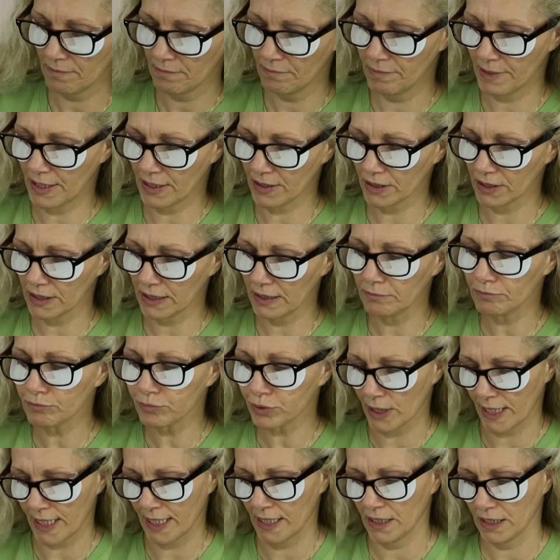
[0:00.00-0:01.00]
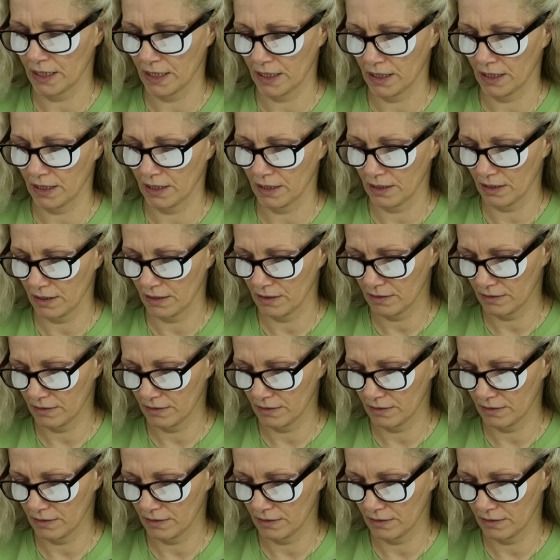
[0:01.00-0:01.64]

Barely Branded.